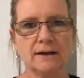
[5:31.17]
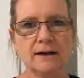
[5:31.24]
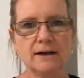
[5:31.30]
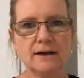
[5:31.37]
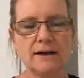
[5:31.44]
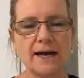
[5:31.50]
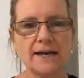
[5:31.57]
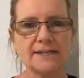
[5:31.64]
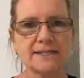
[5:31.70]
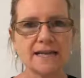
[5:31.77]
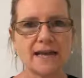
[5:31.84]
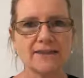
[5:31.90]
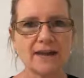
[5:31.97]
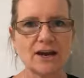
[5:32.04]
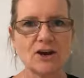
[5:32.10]
and to
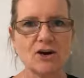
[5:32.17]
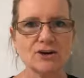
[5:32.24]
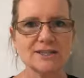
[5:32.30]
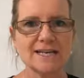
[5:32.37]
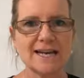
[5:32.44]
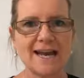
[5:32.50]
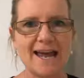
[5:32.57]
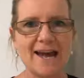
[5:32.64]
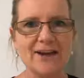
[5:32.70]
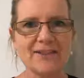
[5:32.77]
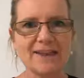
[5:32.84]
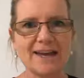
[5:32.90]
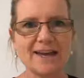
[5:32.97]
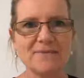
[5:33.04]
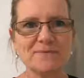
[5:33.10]
get that content
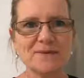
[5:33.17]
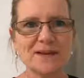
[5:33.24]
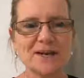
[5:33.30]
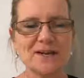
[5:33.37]
out there.